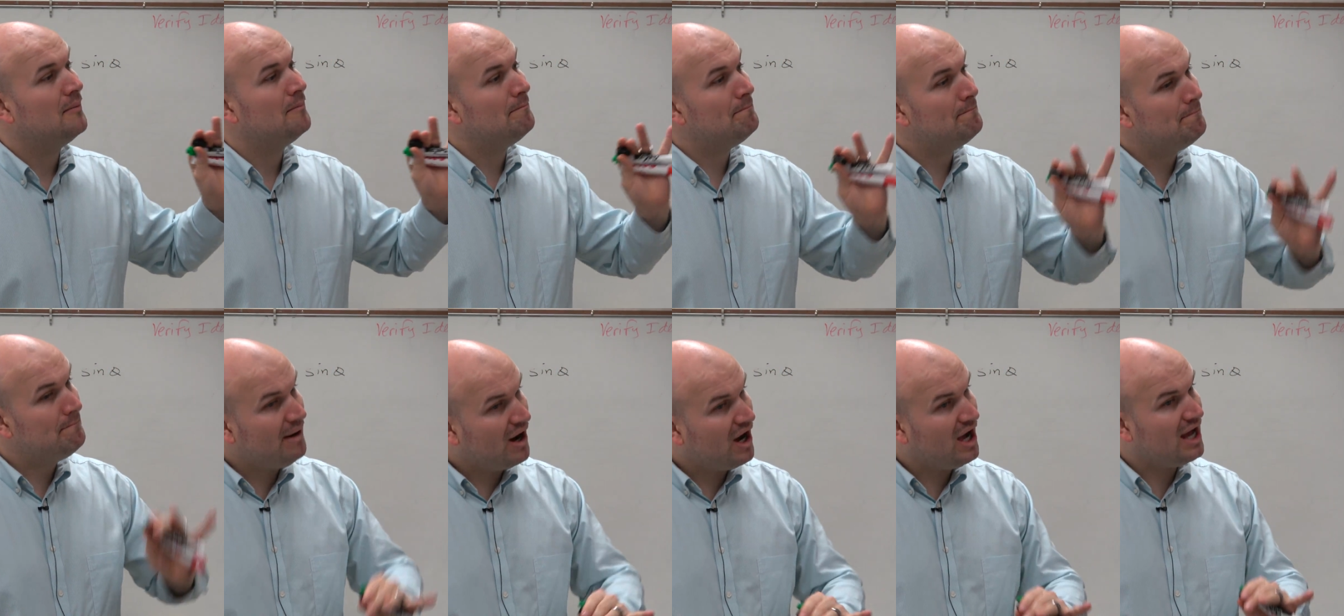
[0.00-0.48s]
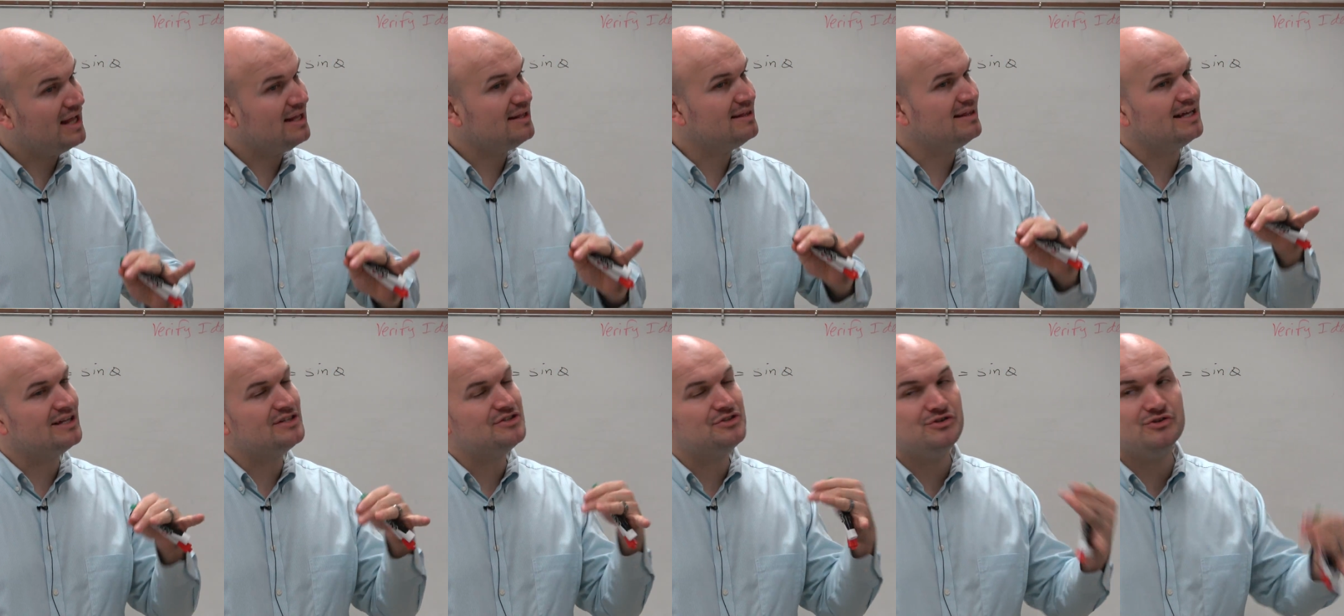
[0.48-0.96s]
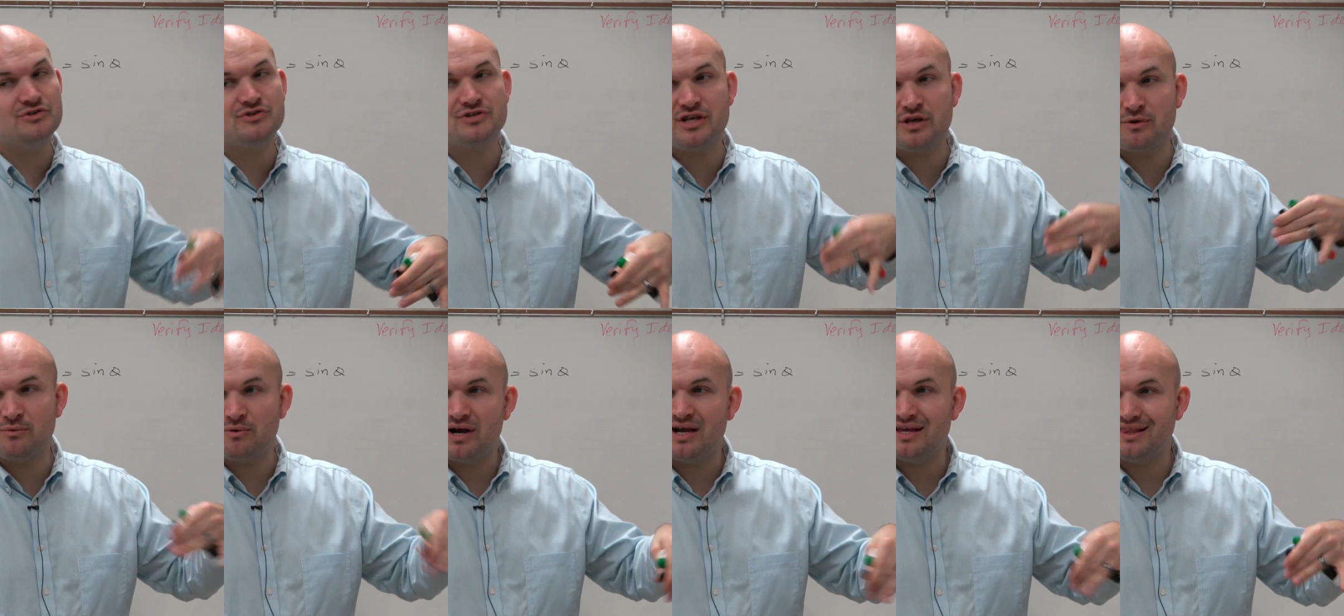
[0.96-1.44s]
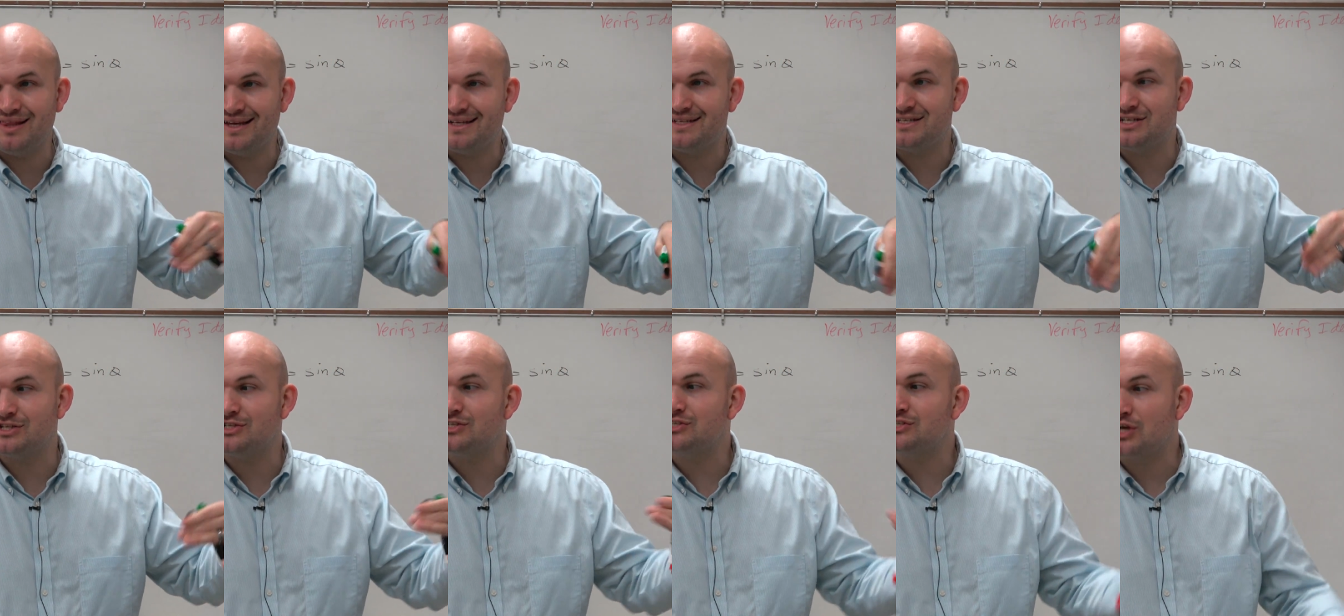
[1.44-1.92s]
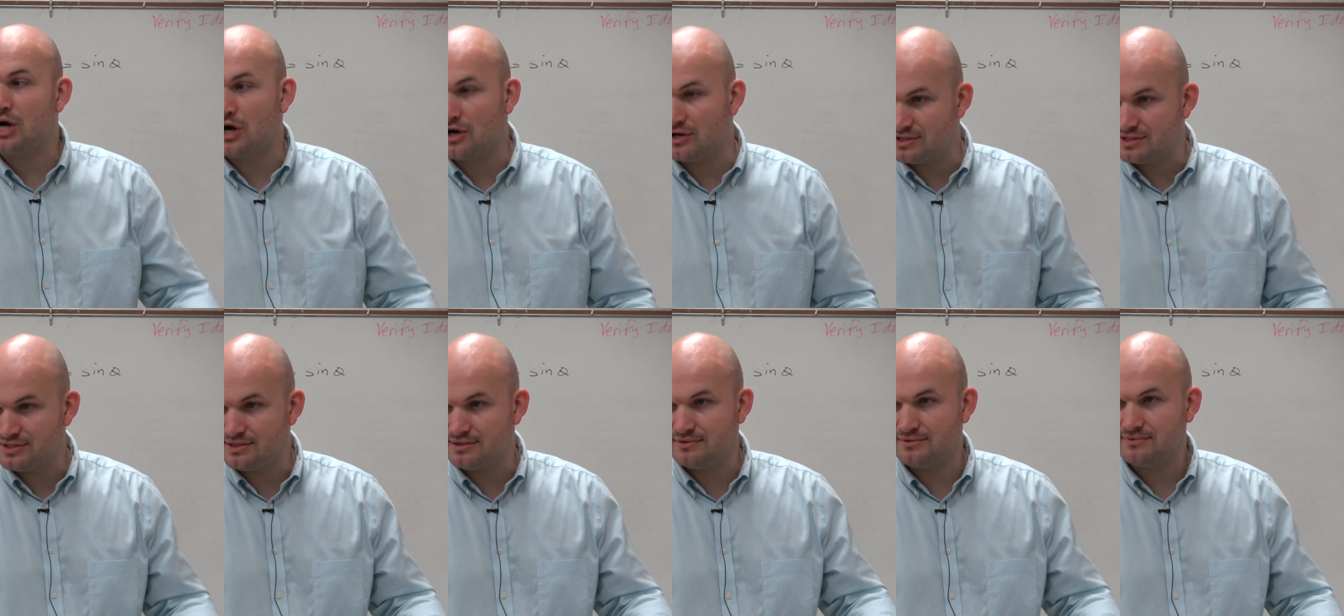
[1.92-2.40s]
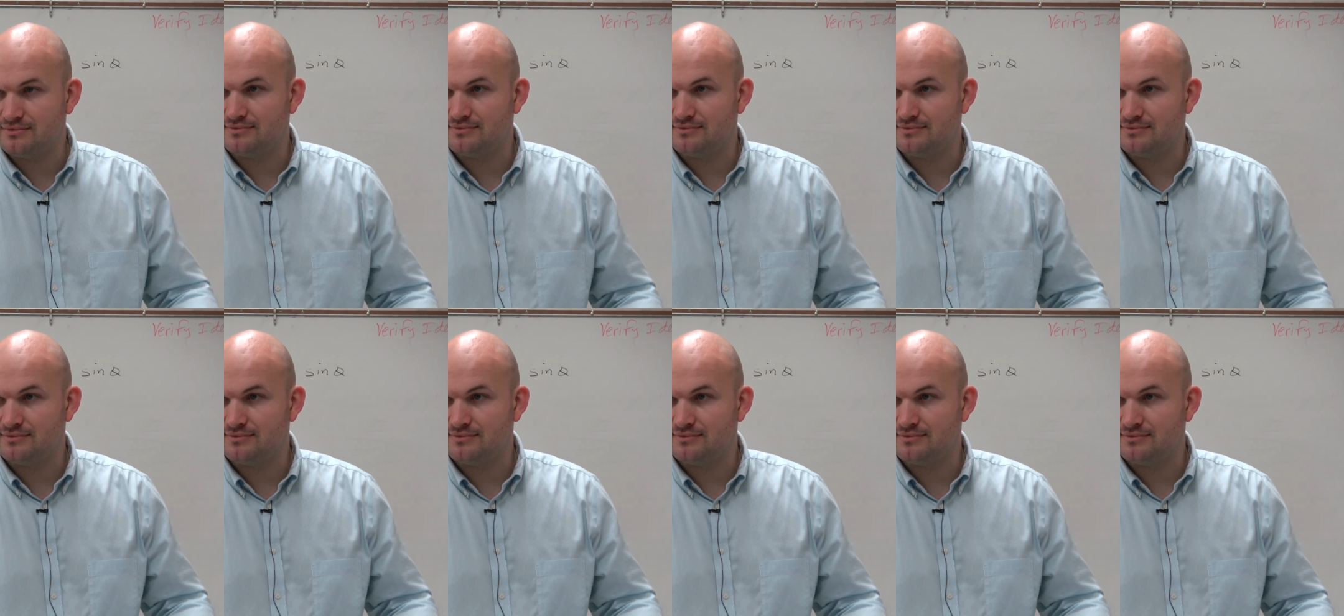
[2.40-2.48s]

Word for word: But that's usually where I like to start.